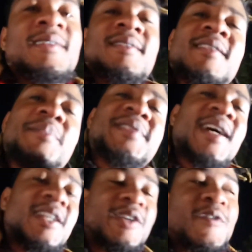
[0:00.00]
I'm
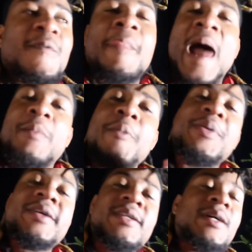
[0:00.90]
telling you. I'm gonna
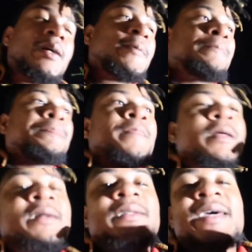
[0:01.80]
put the
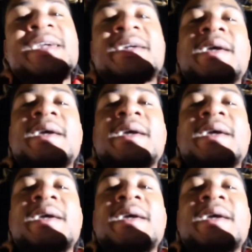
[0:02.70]
link